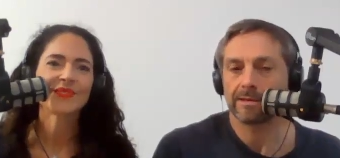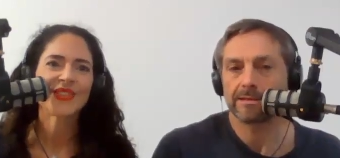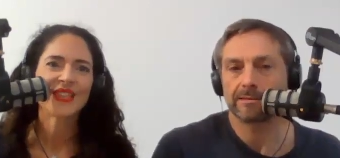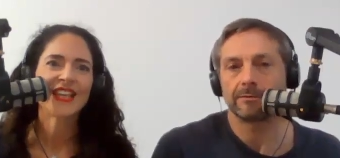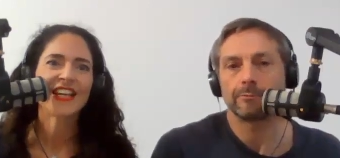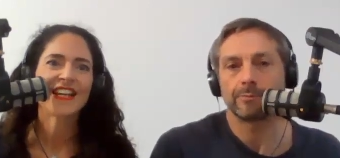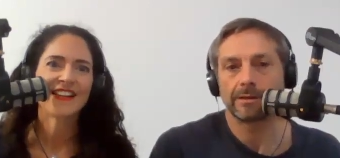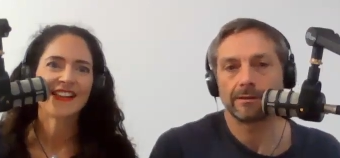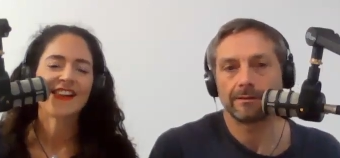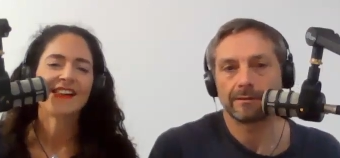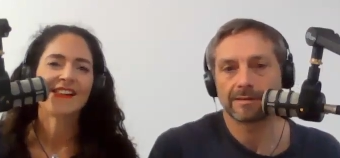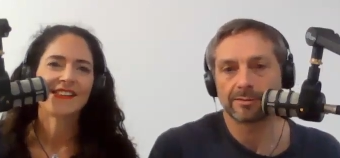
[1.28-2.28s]
Speaker 1: let's start
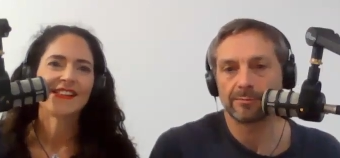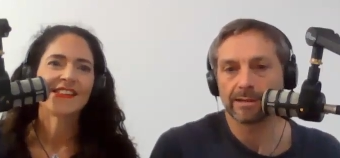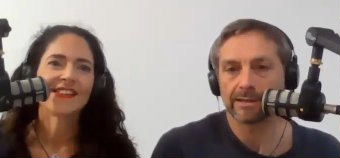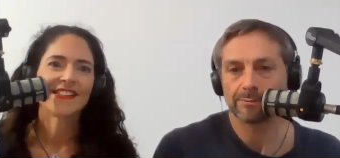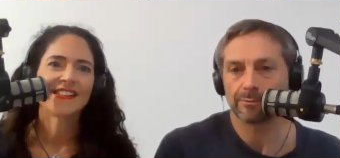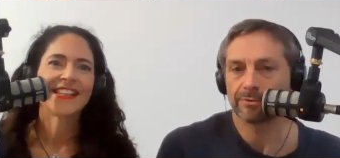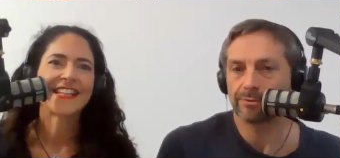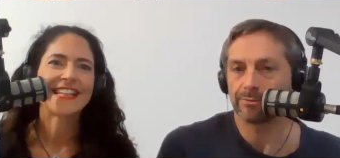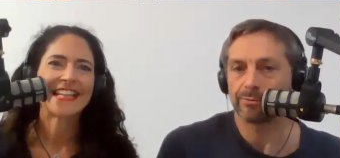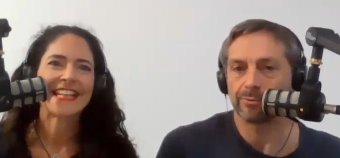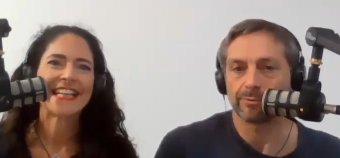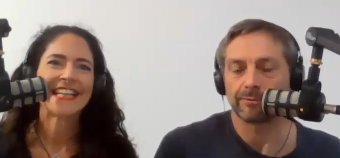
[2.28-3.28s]
with soulmates. What's
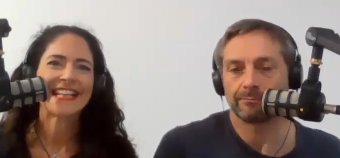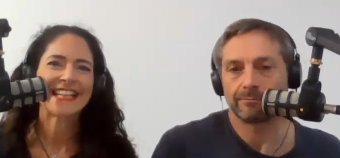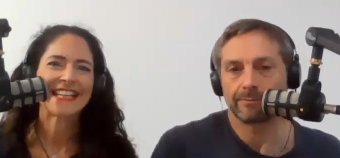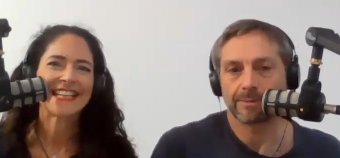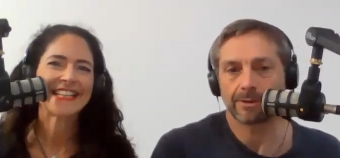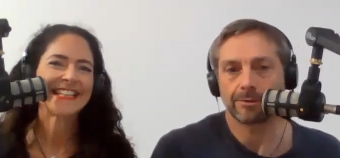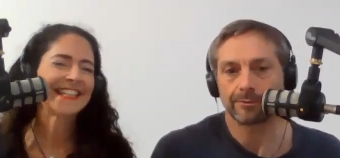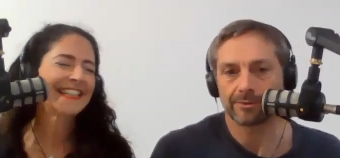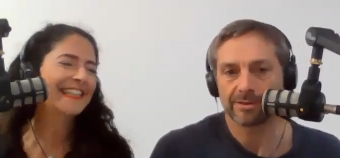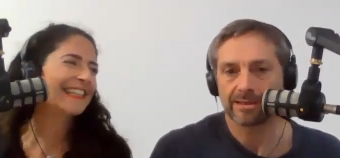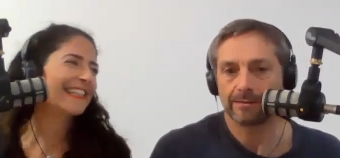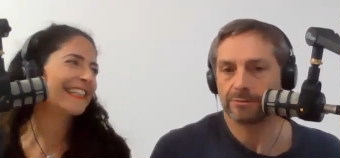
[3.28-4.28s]
your
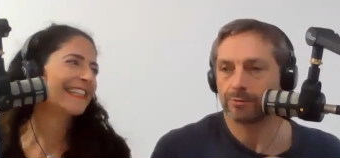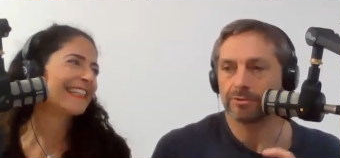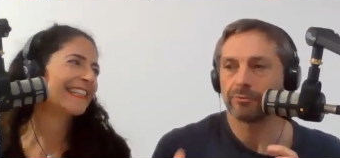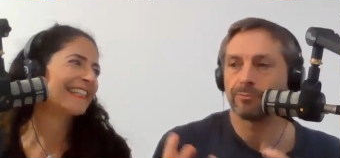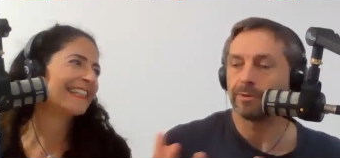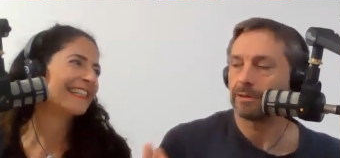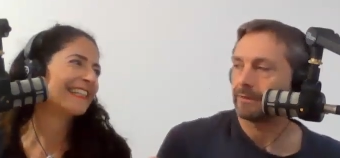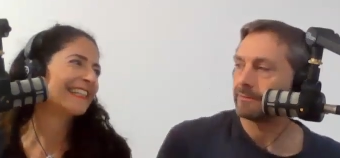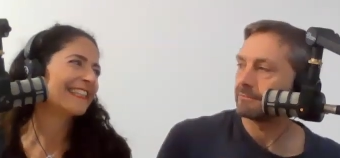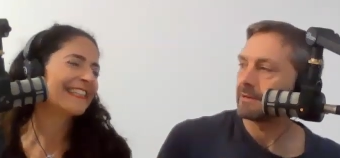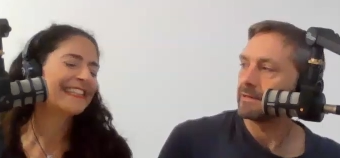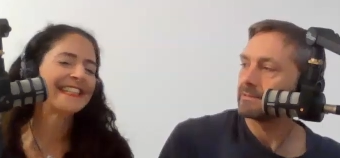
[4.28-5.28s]
concept? What's your
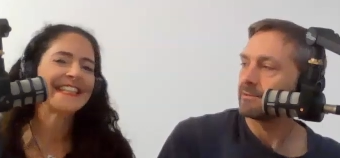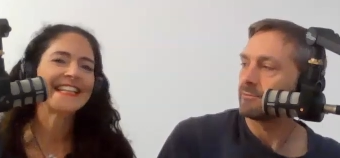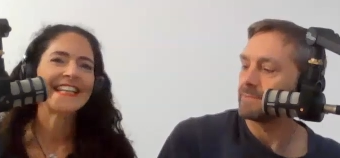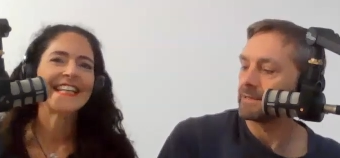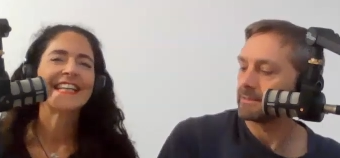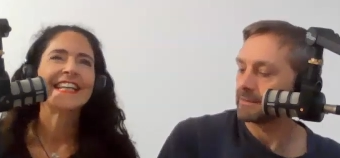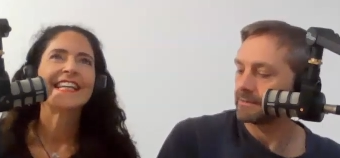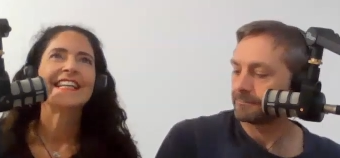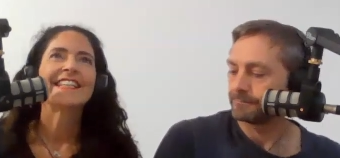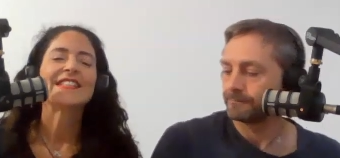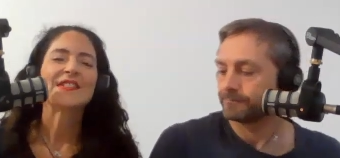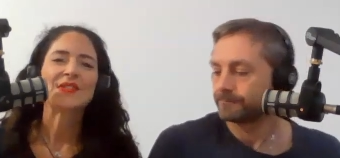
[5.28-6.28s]
beliefs around soulmates?
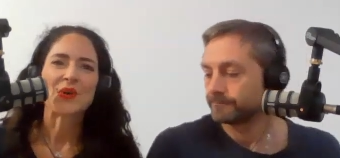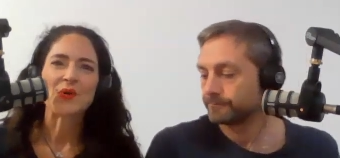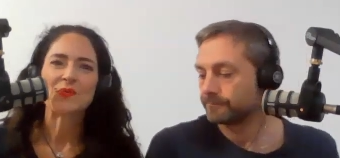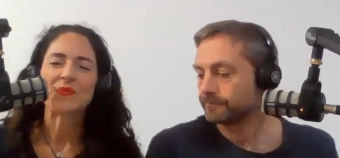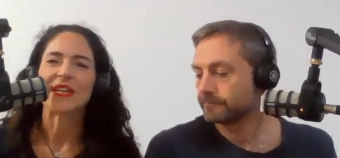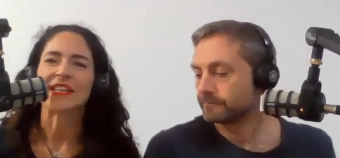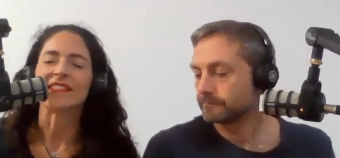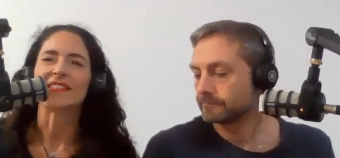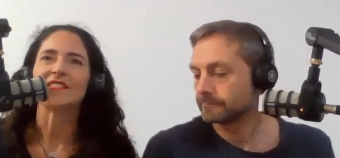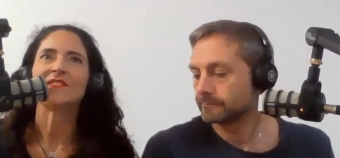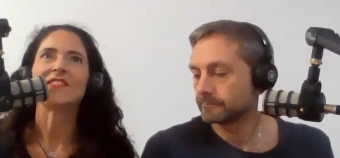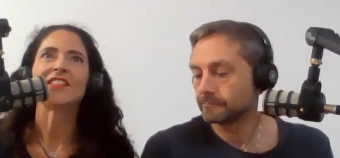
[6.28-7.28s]

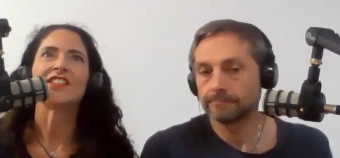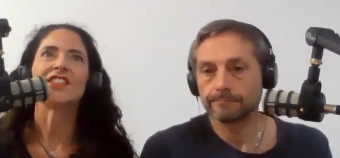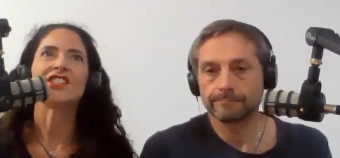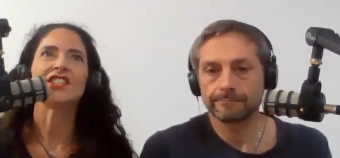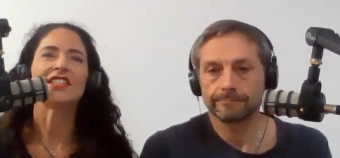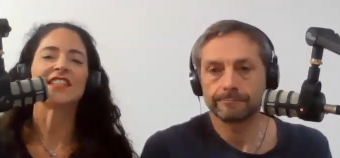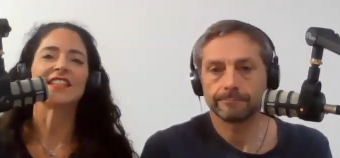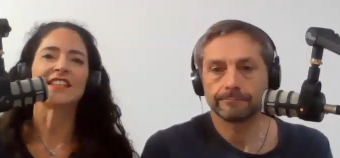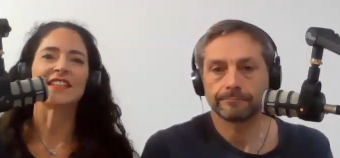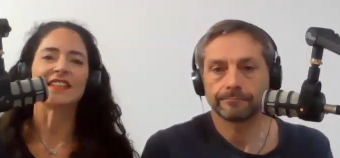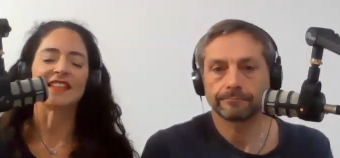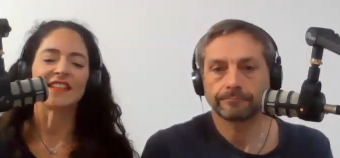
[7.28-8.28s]
Speaker 2: Soulmates. Oh my gosh,
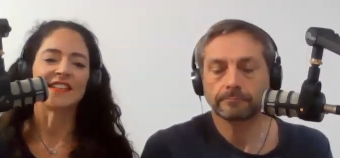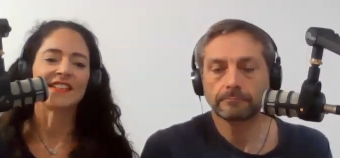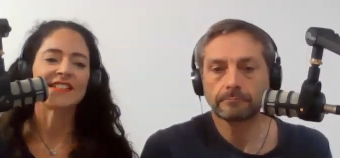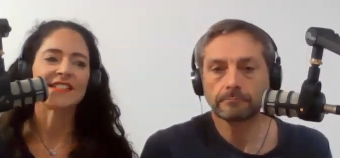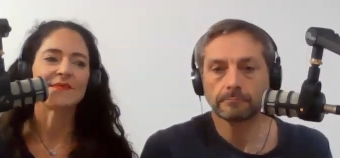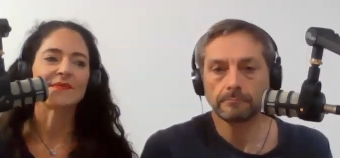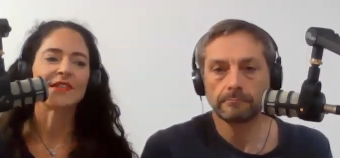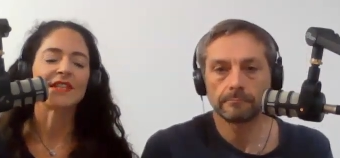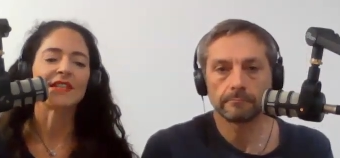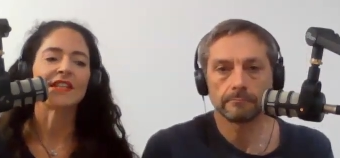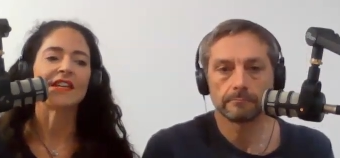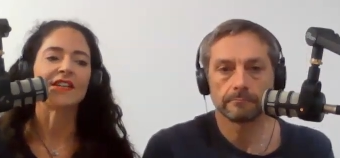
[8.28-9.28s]
like it is
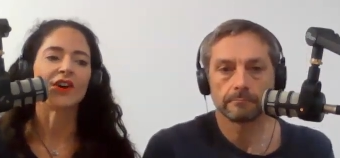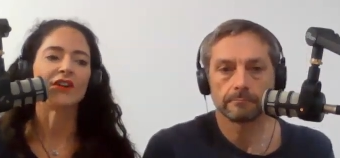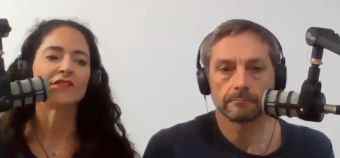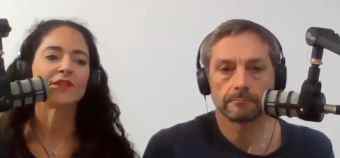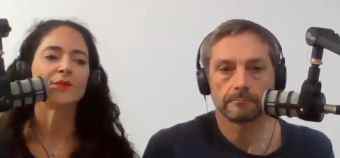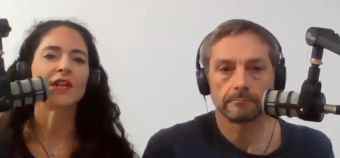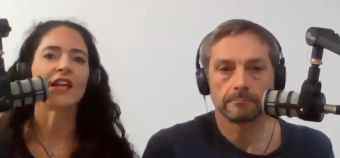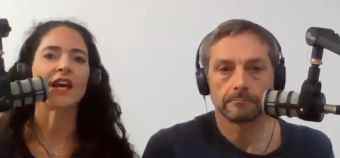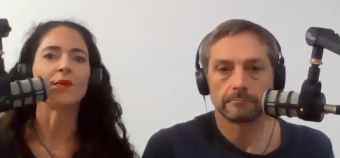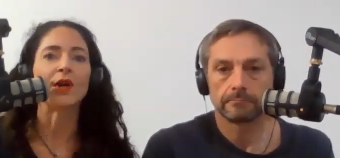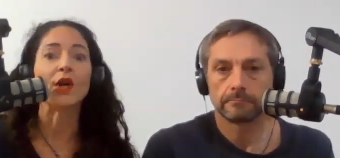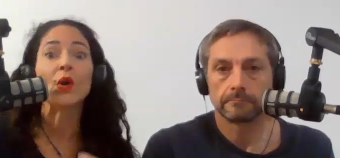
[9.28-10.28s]
something that often we're
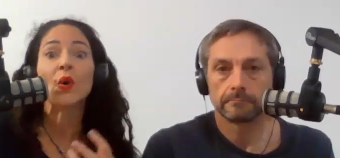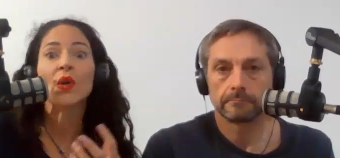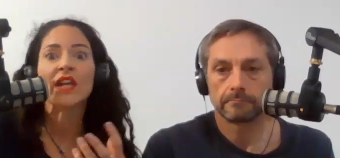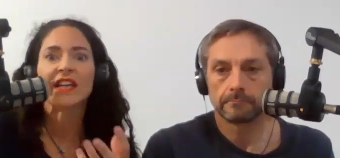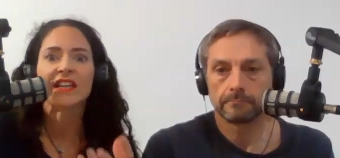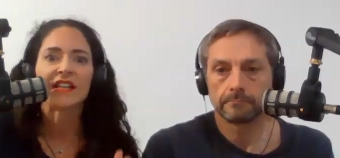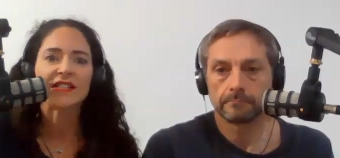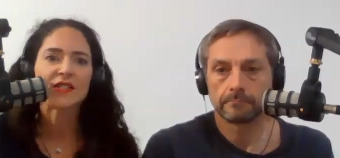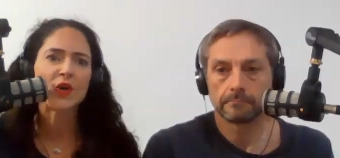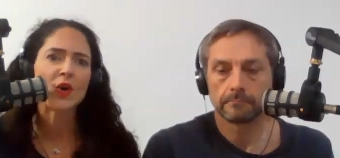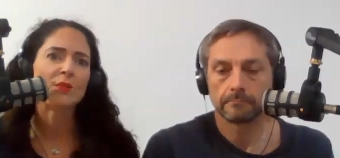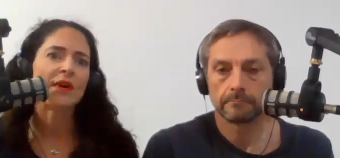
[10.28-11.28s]
like, we're calling in our
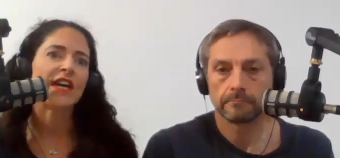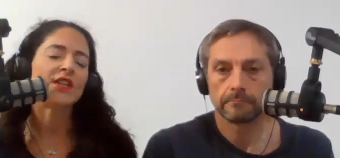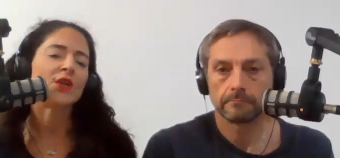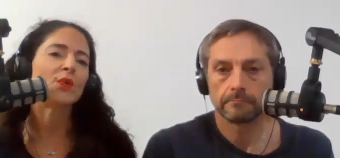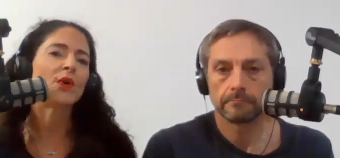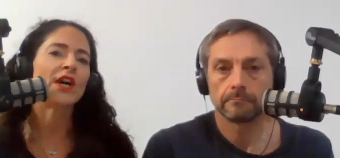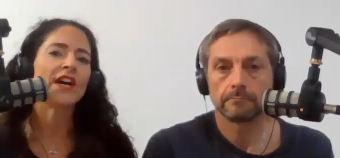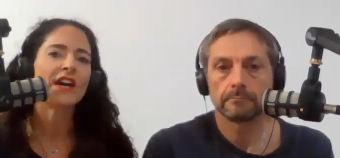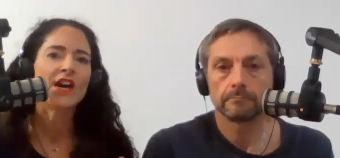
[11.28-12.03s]
soulmate, or we're,